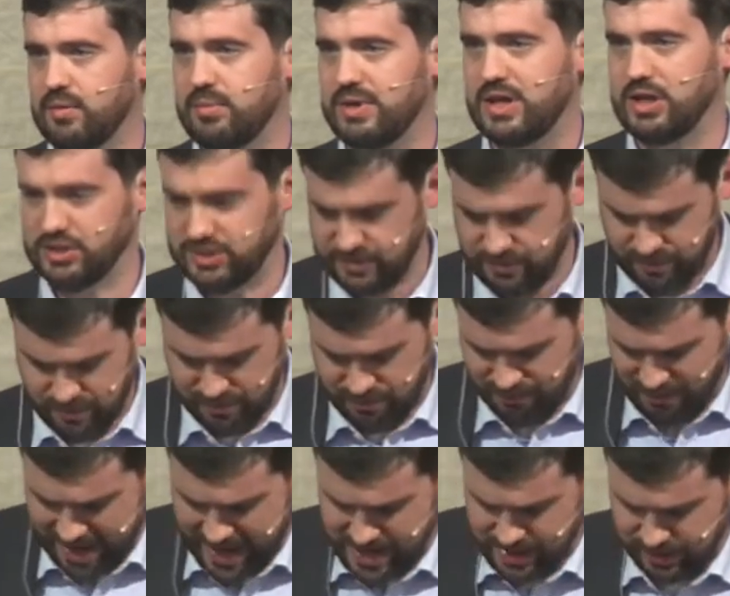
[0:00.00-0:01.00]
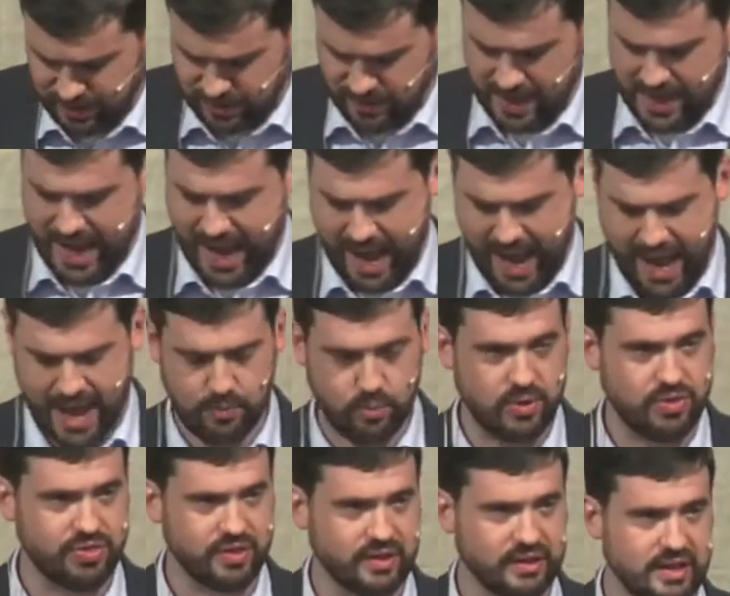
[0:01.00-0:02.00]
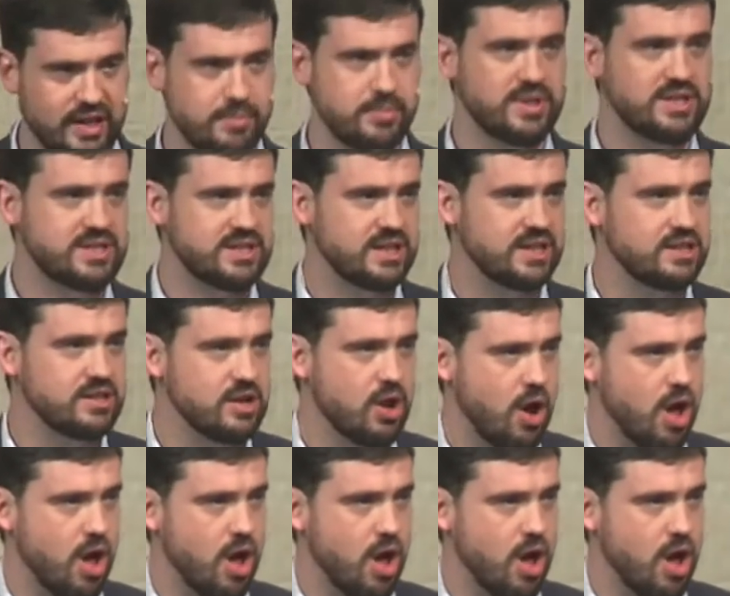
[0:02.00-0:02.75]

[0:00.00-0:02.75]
because of the faith that they had with the limited